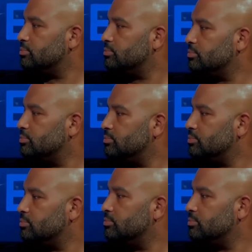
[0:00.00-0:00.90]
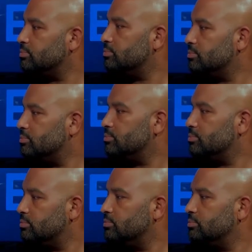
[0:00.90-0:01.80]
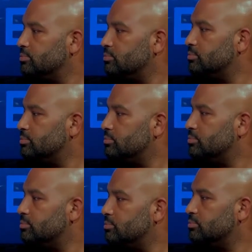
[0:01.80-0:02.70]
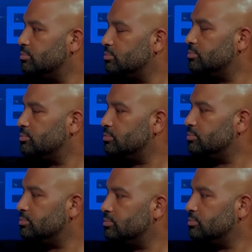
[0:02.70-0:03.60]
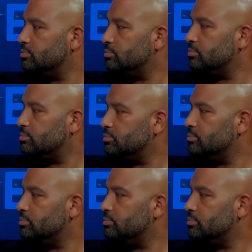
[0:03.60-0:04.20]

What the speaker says: (not speaking)